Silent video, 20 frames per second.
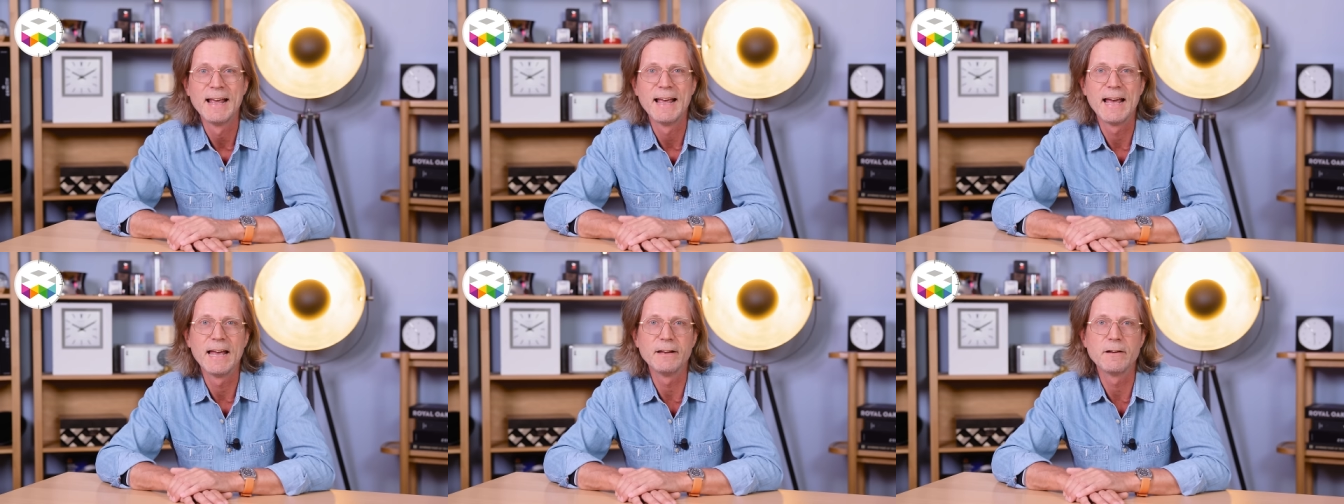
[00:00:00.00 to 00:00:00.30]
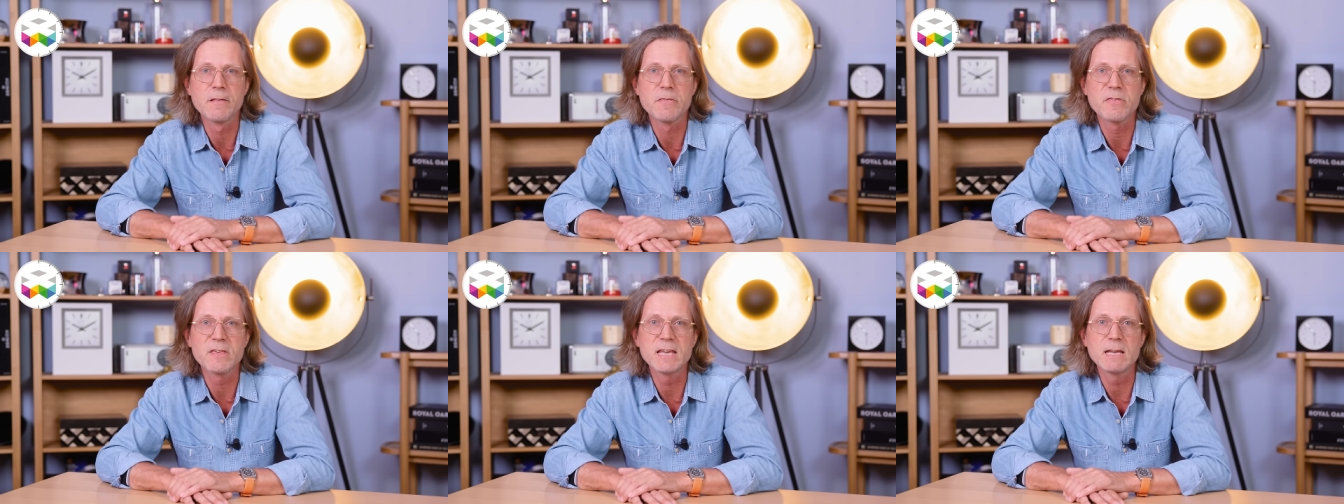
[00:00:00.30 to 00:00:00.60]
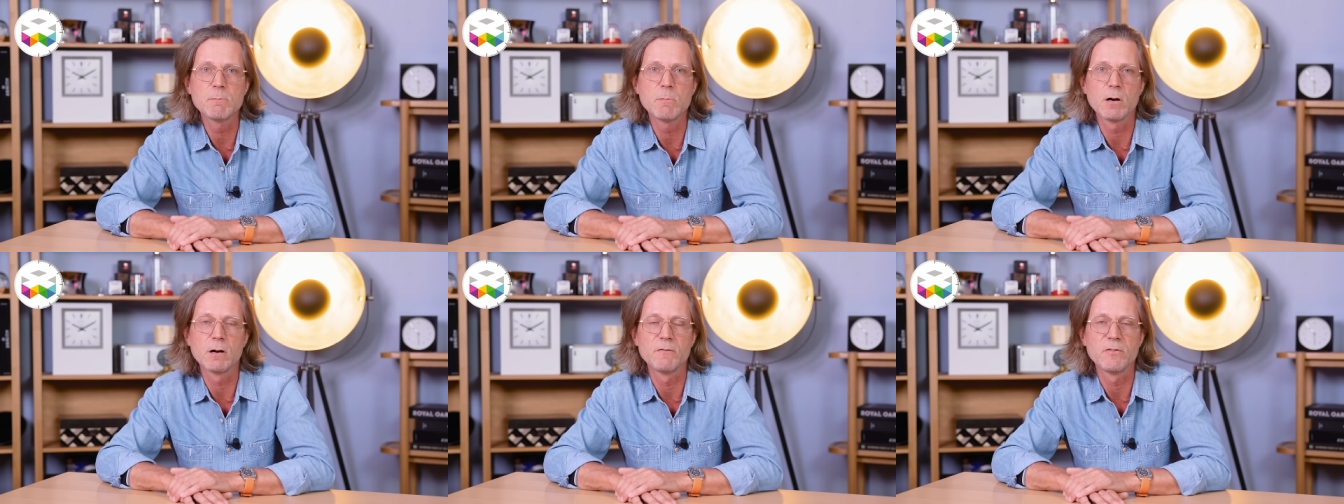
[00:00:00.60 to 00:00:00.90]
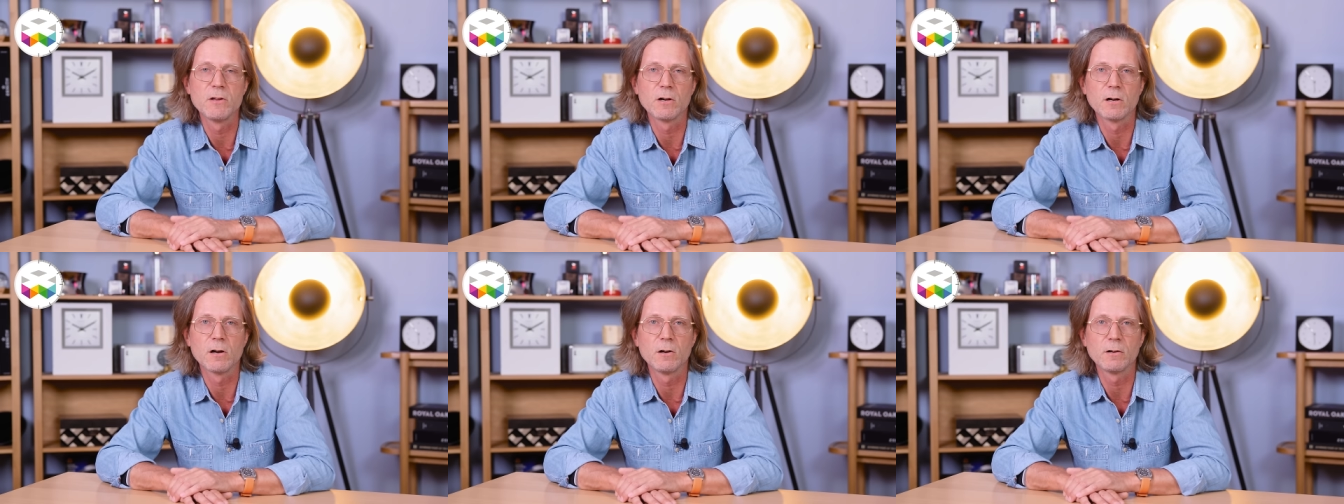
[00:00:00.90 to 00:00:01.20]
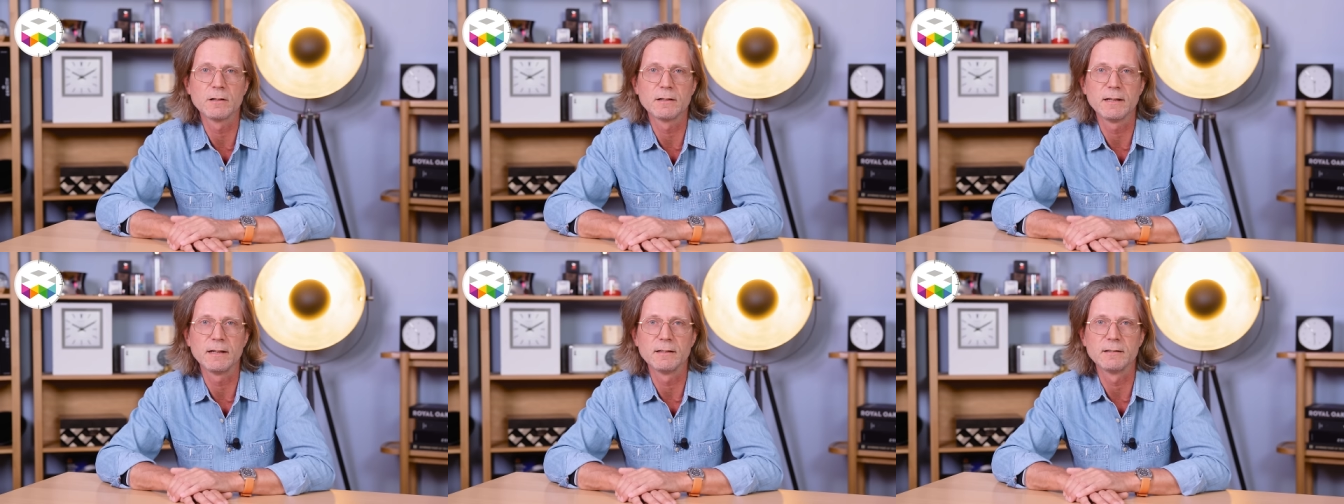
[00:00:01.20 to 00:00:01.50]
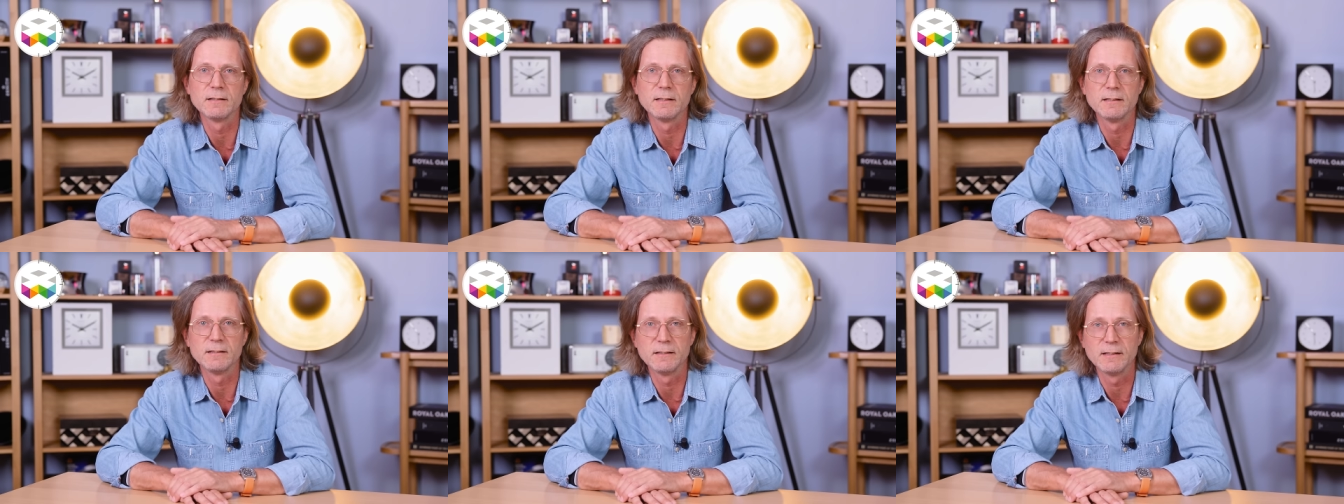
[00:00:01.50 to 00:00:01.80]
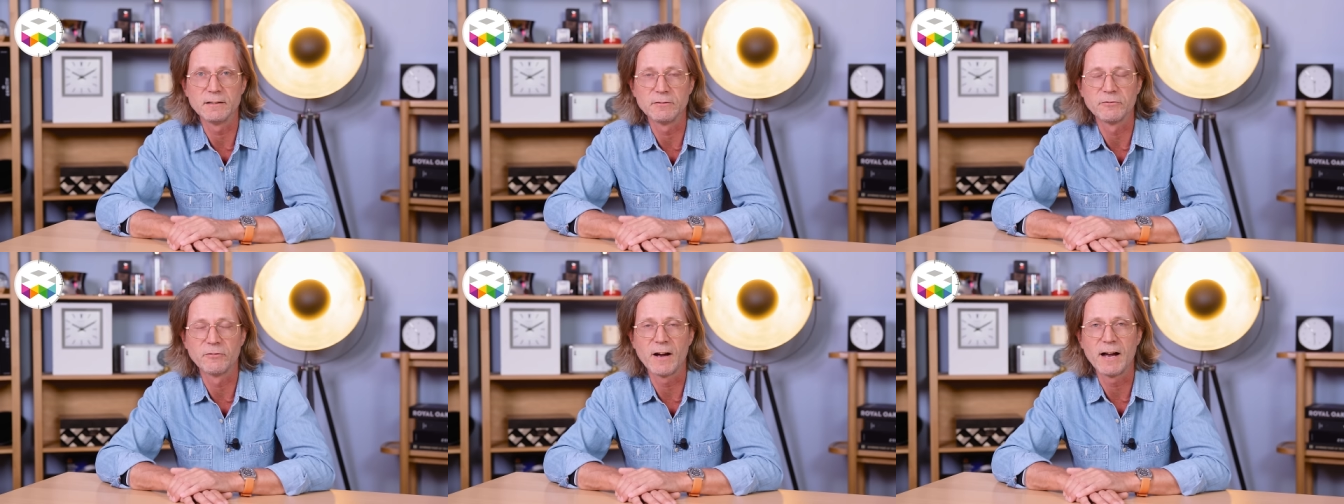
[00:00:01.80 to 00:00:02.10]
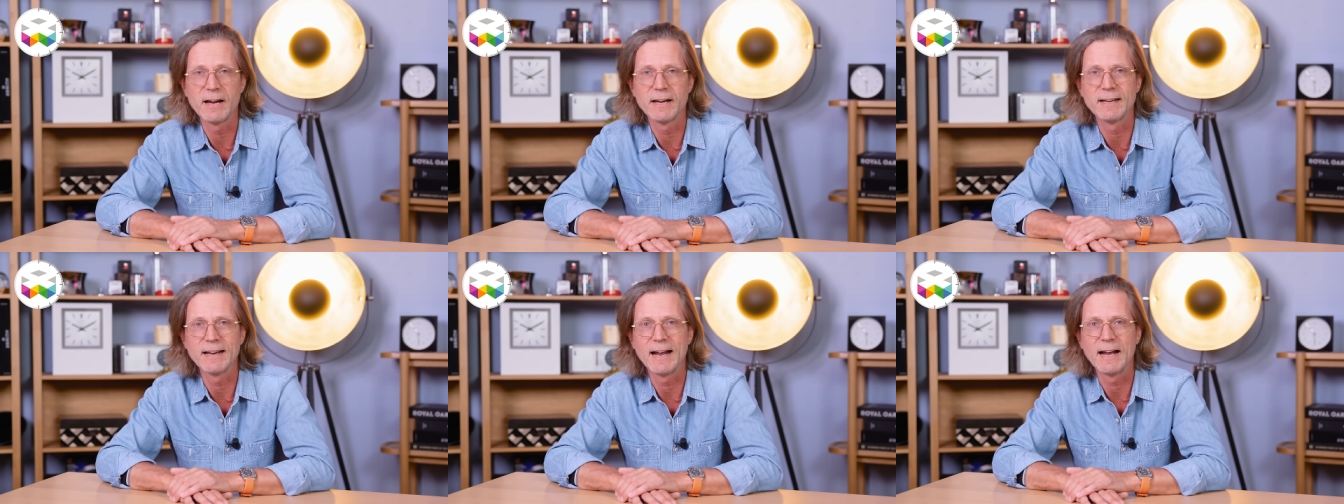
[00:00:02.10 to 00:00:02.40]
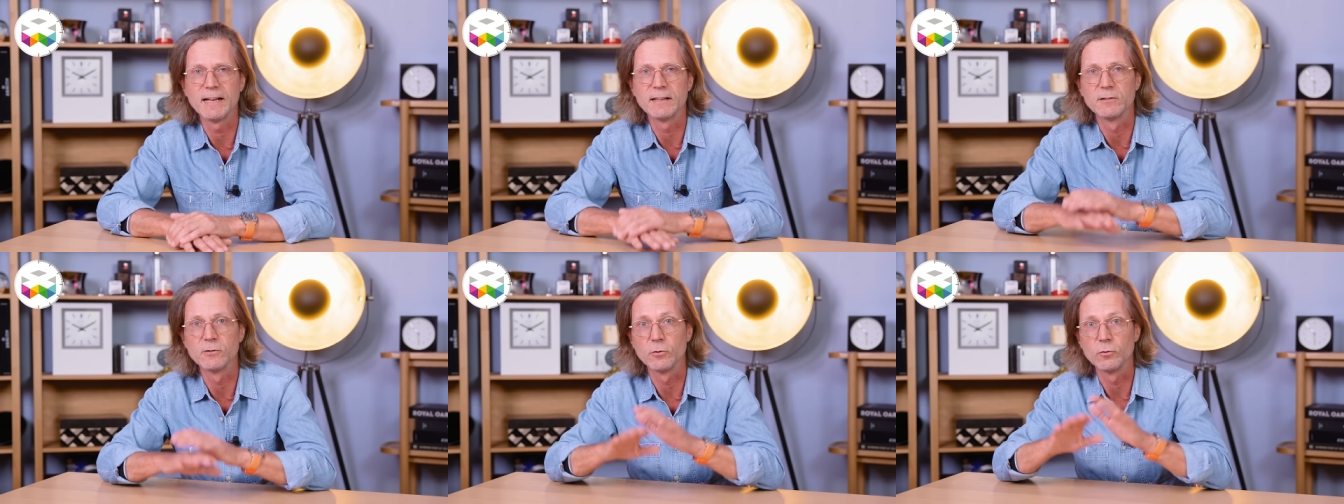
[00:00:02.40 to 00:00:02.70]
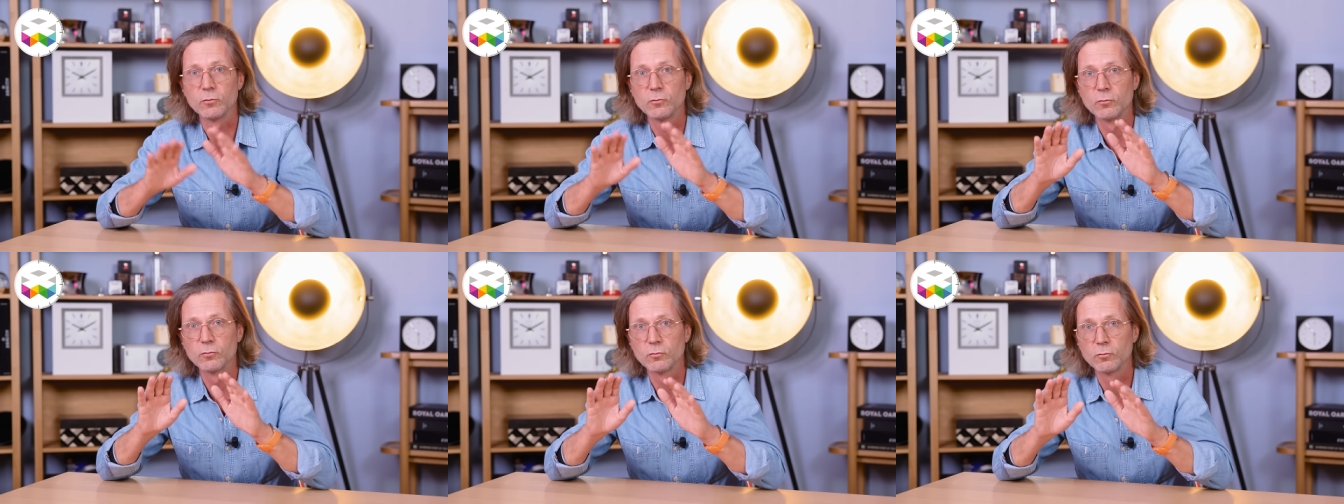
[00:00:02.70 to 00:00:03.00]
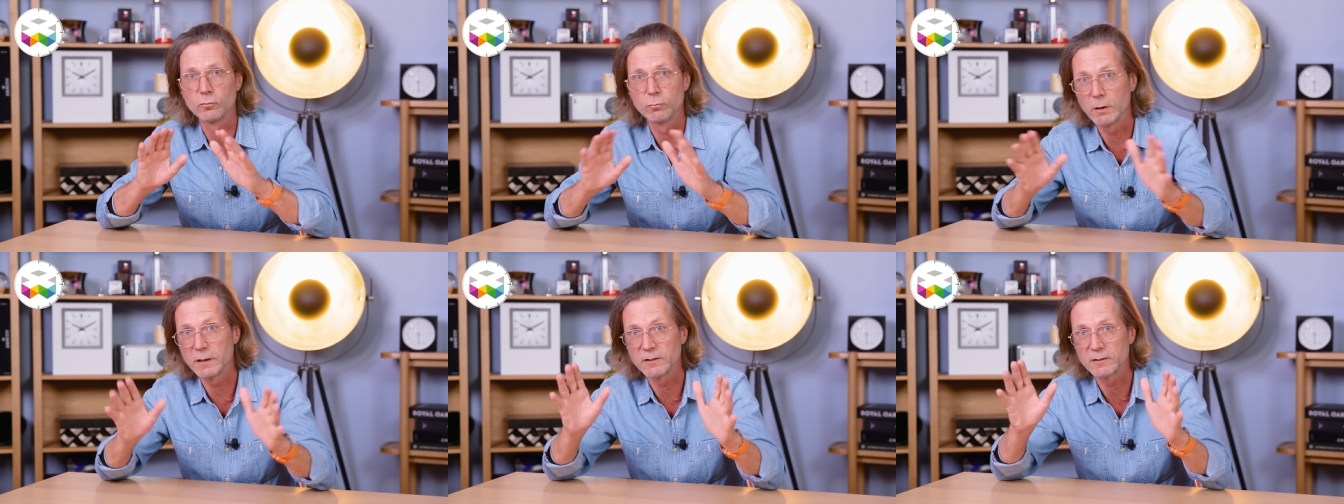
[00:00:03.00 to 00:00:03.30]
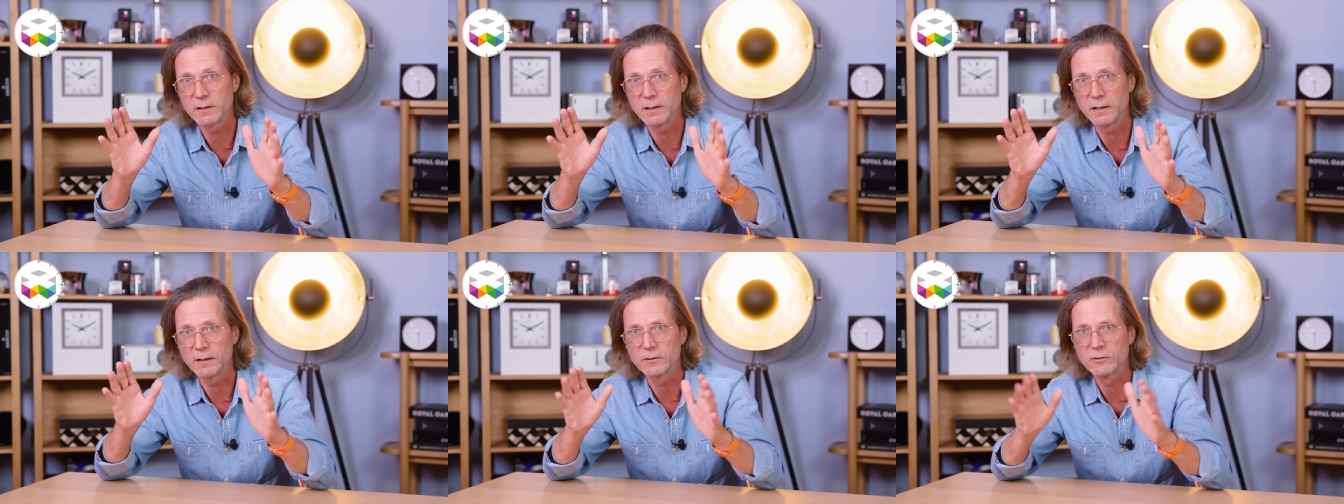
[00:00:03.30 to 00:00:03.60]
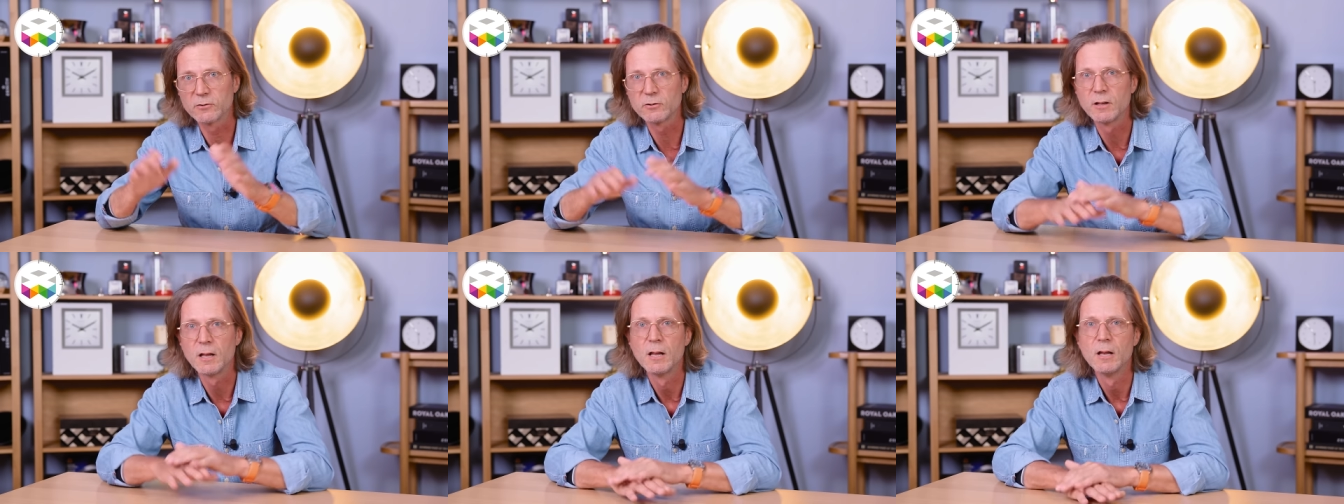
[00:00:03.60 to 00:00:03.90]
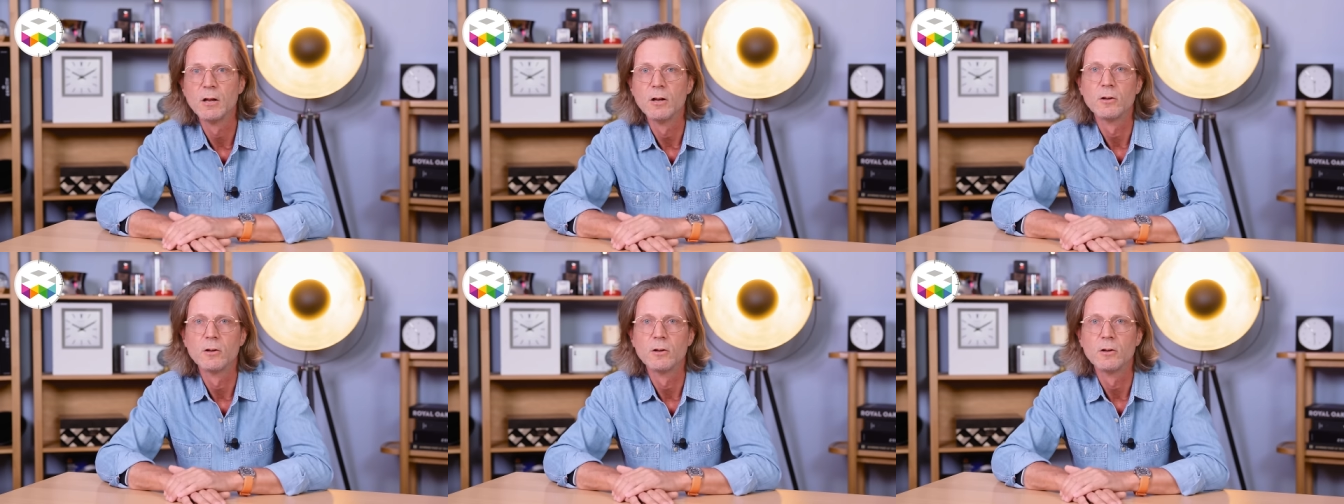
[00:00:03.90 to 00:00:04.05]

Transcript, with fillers: and the theme of the contest is defined as Swissness.